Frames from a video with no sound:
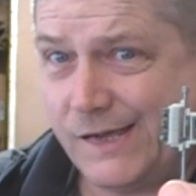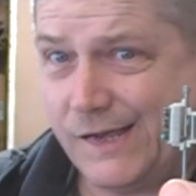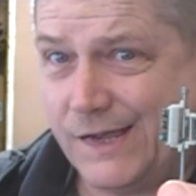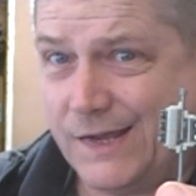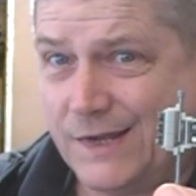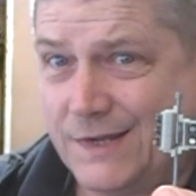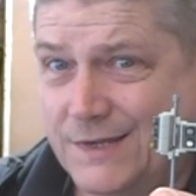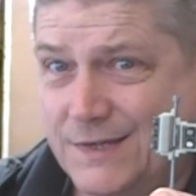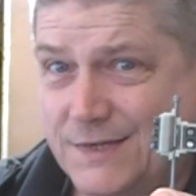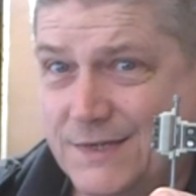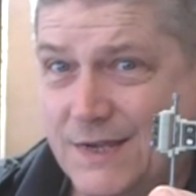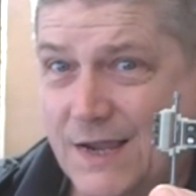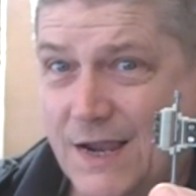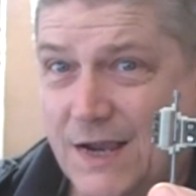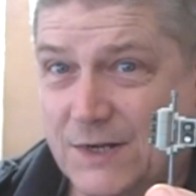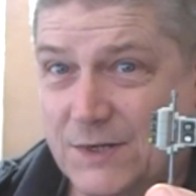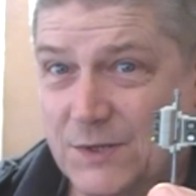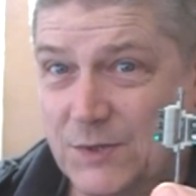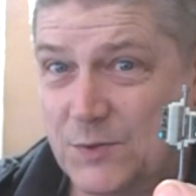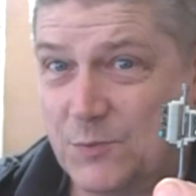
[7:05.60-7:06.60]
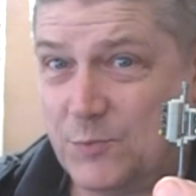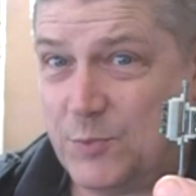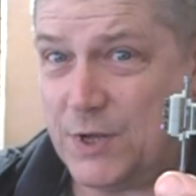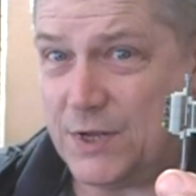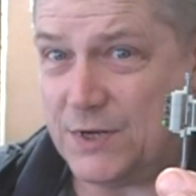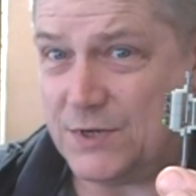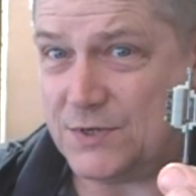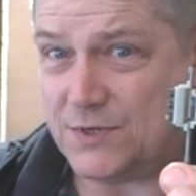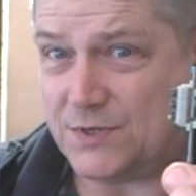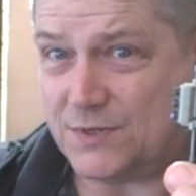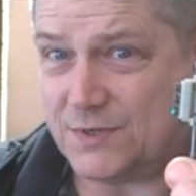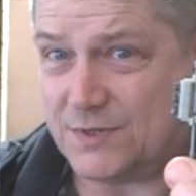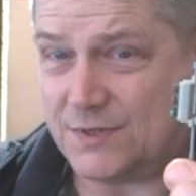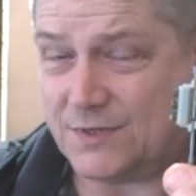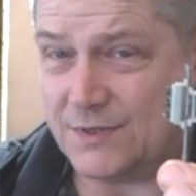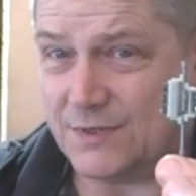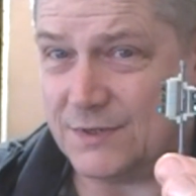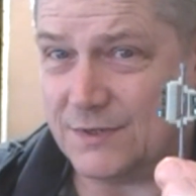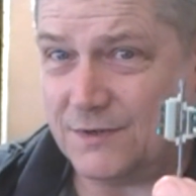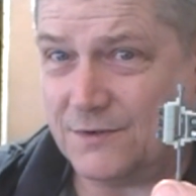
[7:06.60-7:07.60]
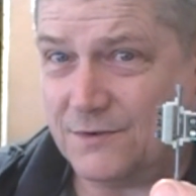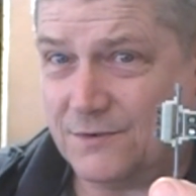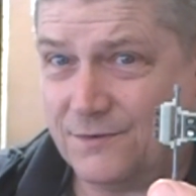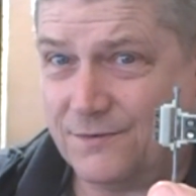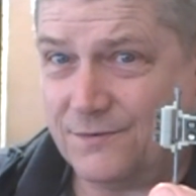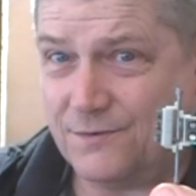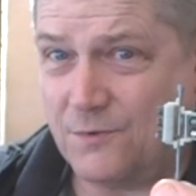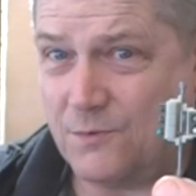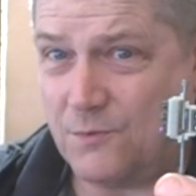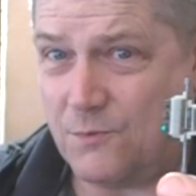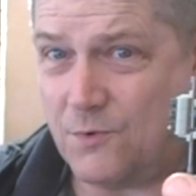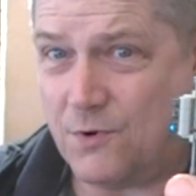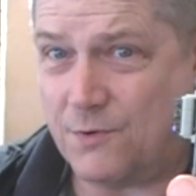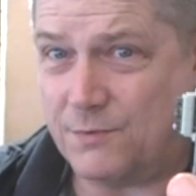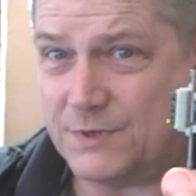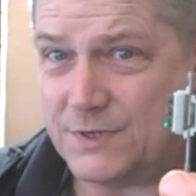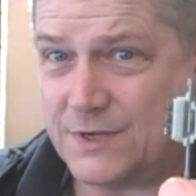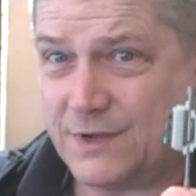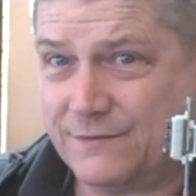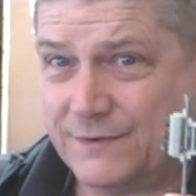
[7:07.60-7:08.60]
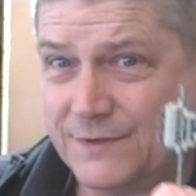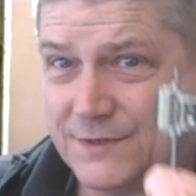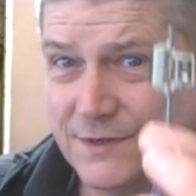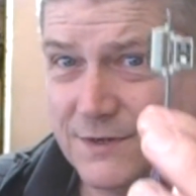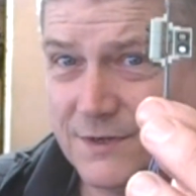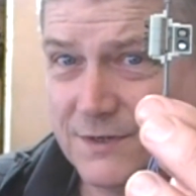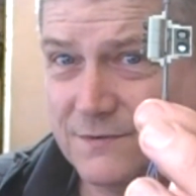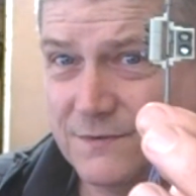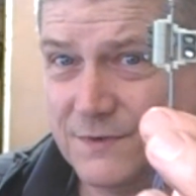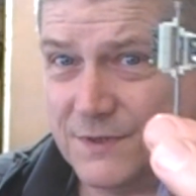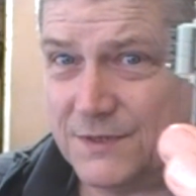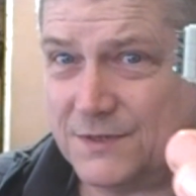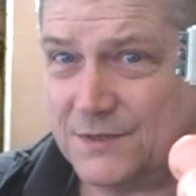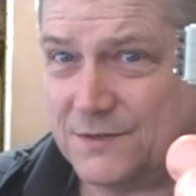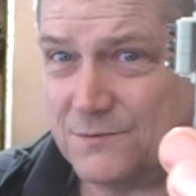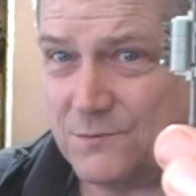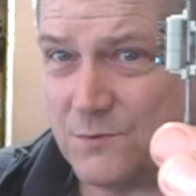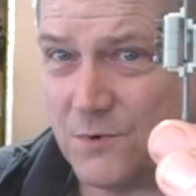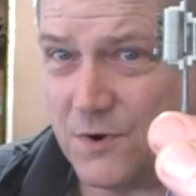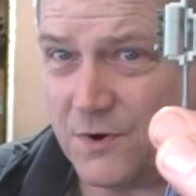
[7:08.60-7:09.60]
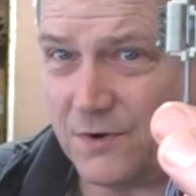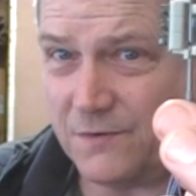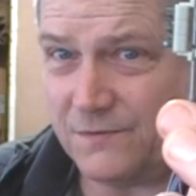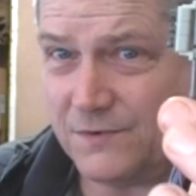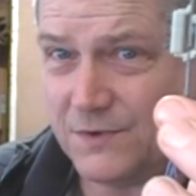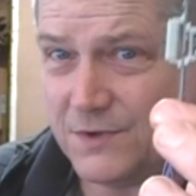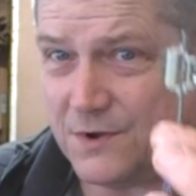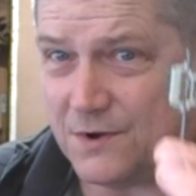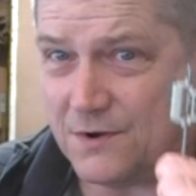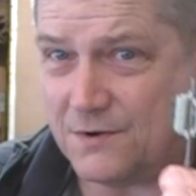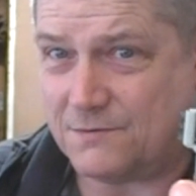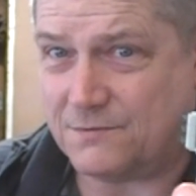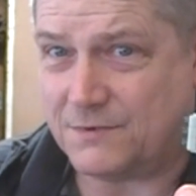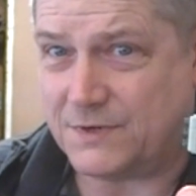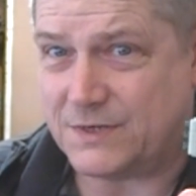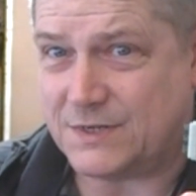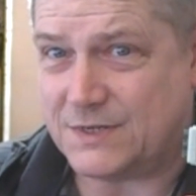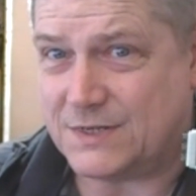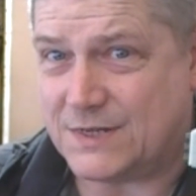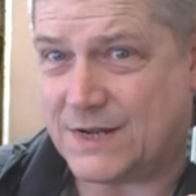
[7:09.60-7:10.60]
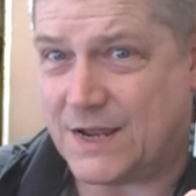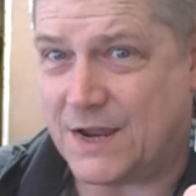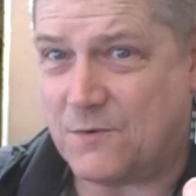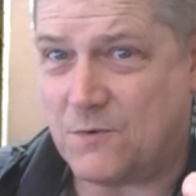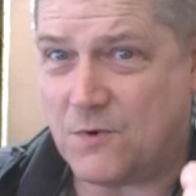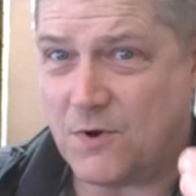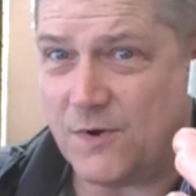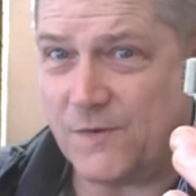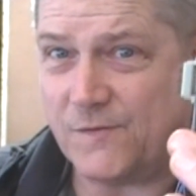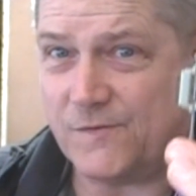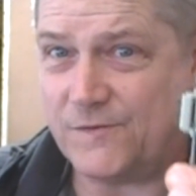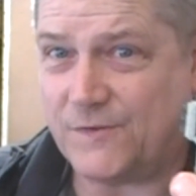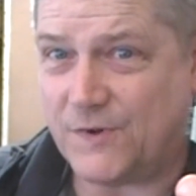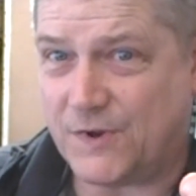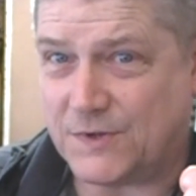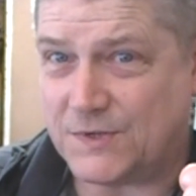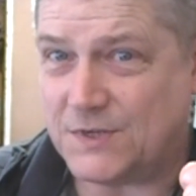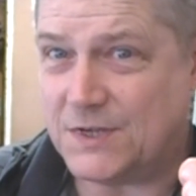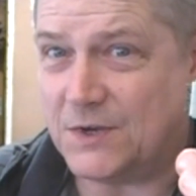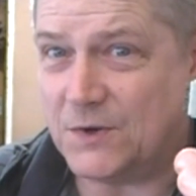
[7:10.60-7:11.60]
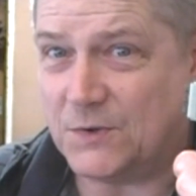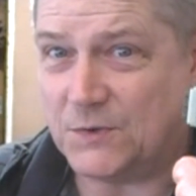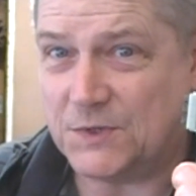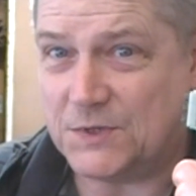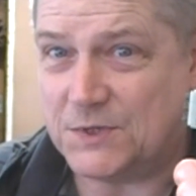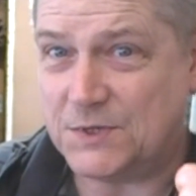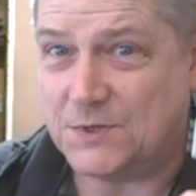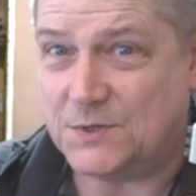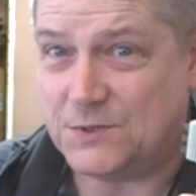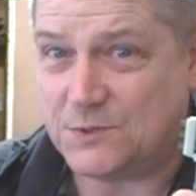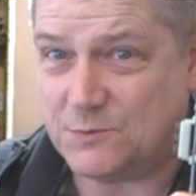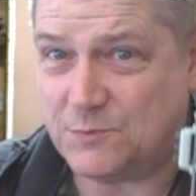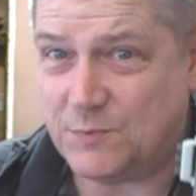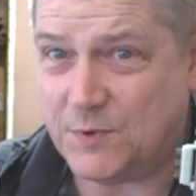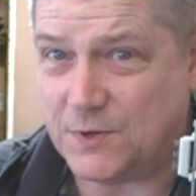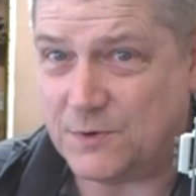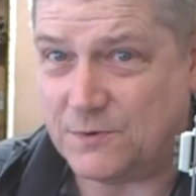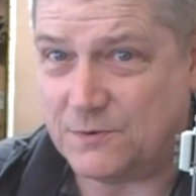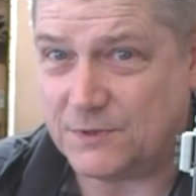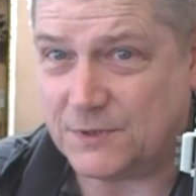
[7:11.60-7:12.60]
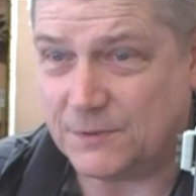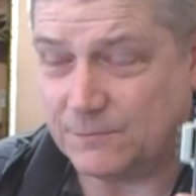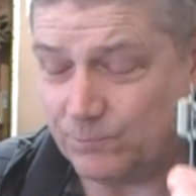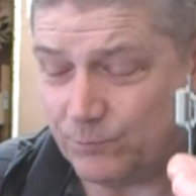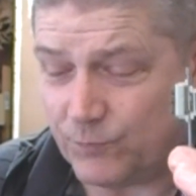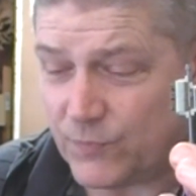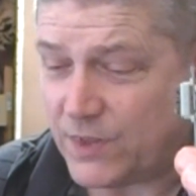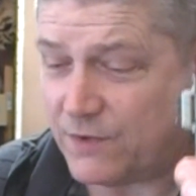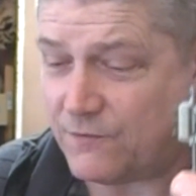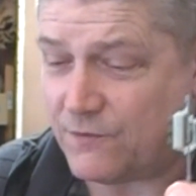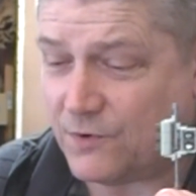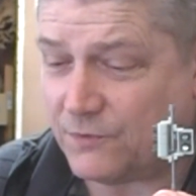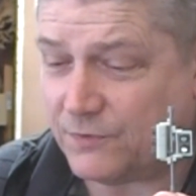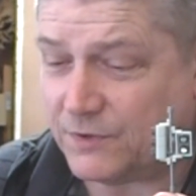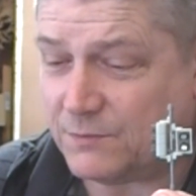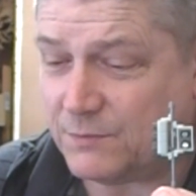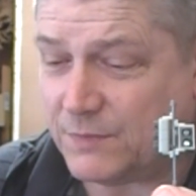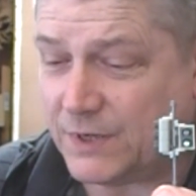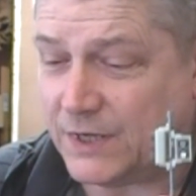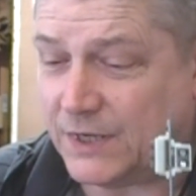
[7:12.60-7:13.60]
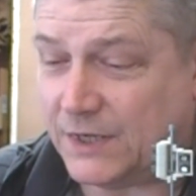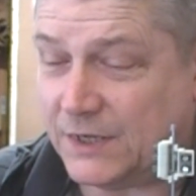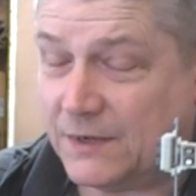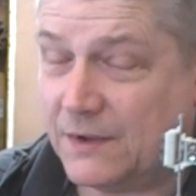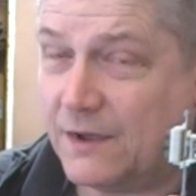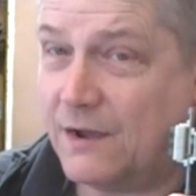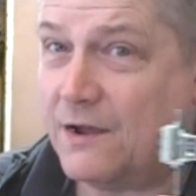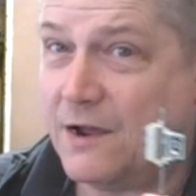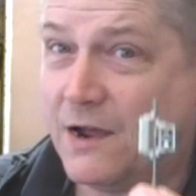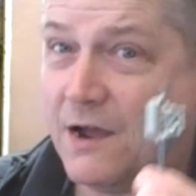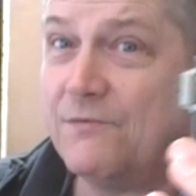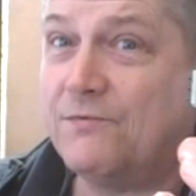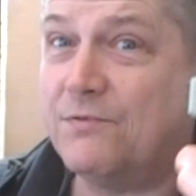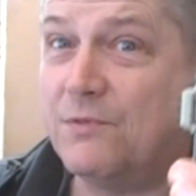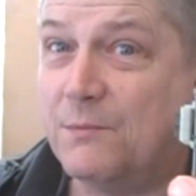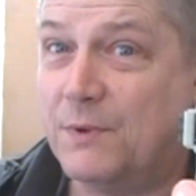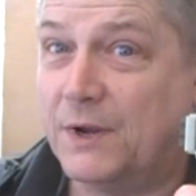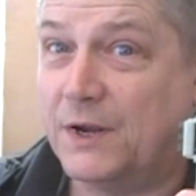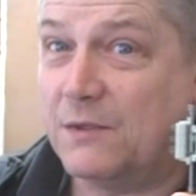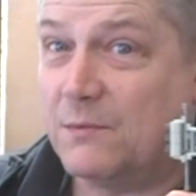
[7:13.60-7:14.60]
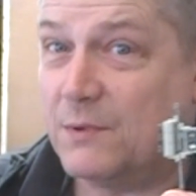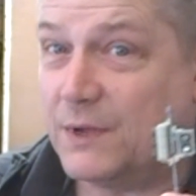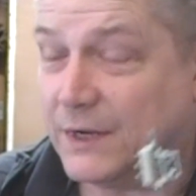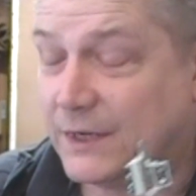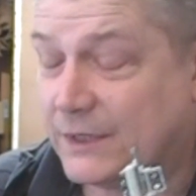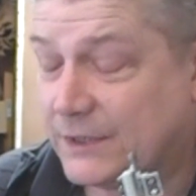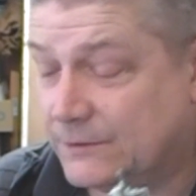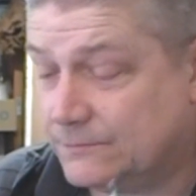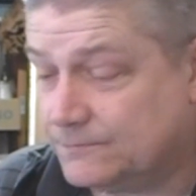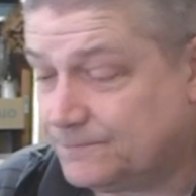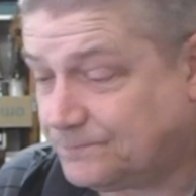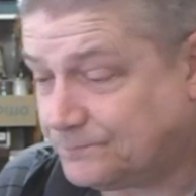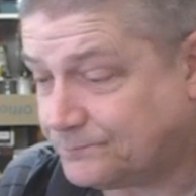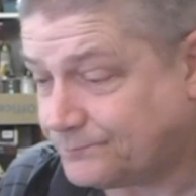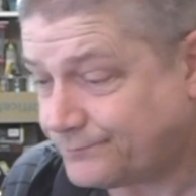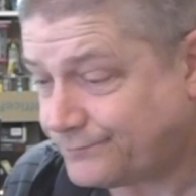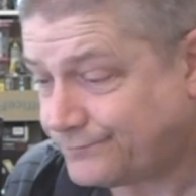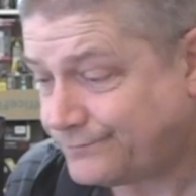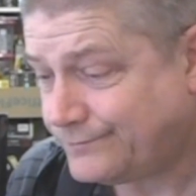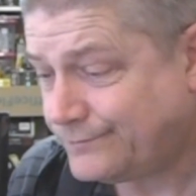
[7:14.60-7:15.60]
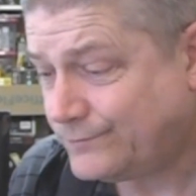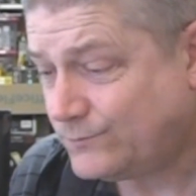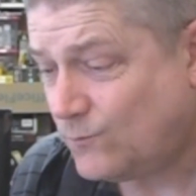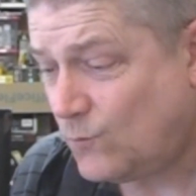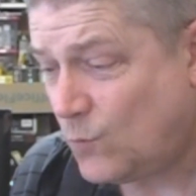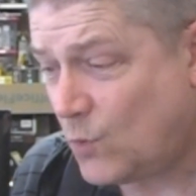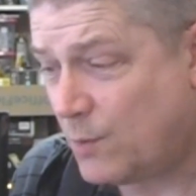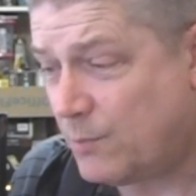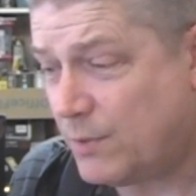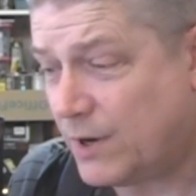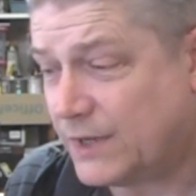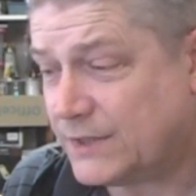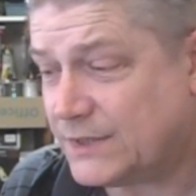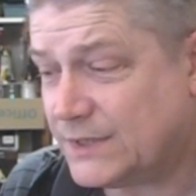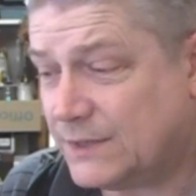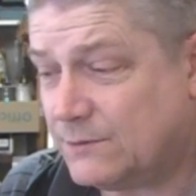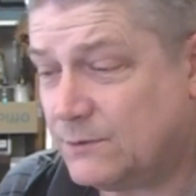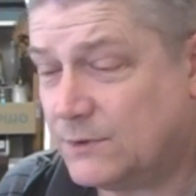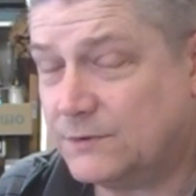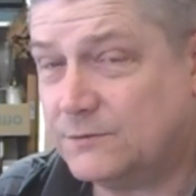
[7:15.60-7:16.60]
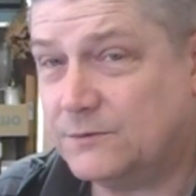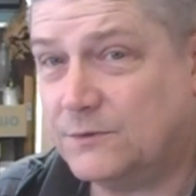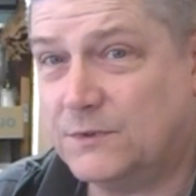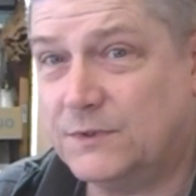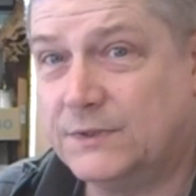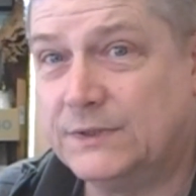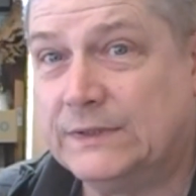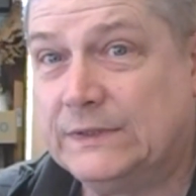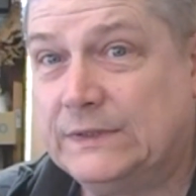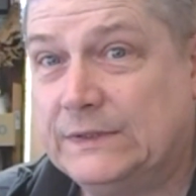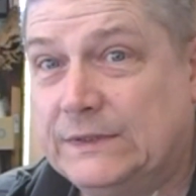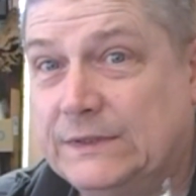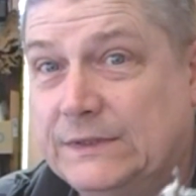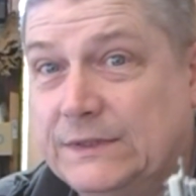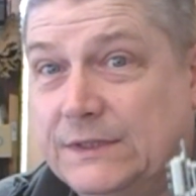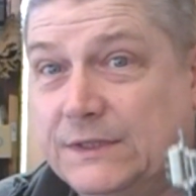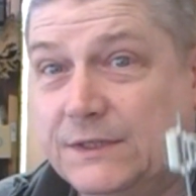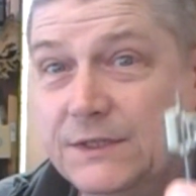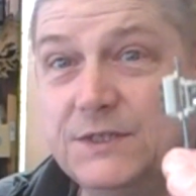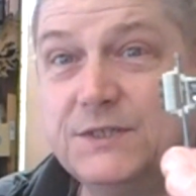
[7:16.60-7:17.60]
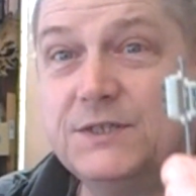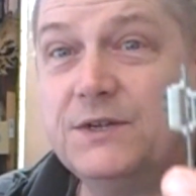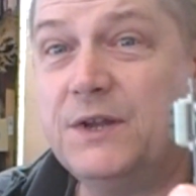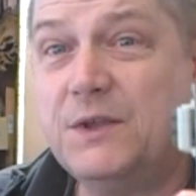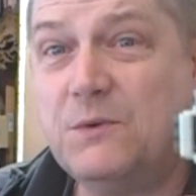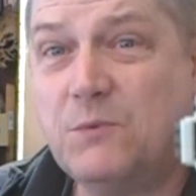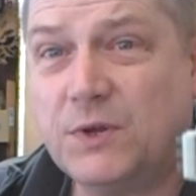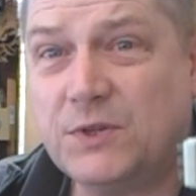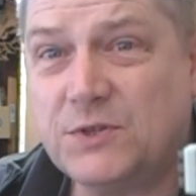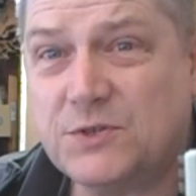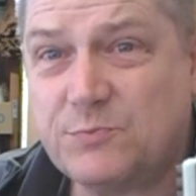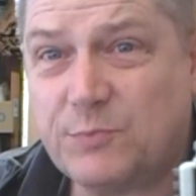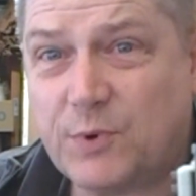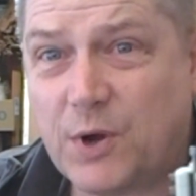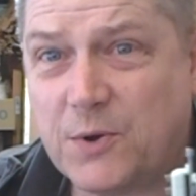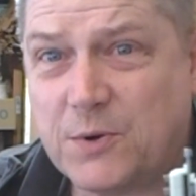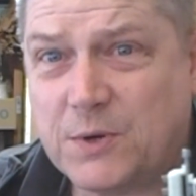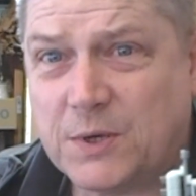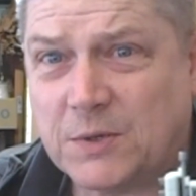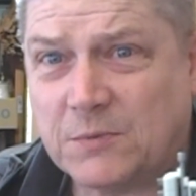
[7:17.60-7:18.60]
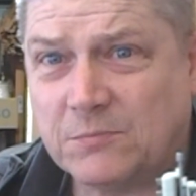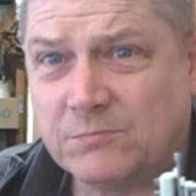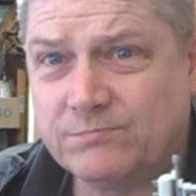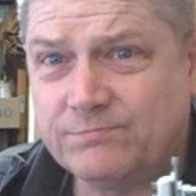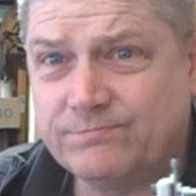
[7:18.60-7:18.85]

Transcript: intersect the pictures of what was advertised versus what I've got, which is now what I'm fighting on the dispute. They've offered me half the money back, but I said, well, because only one's broken.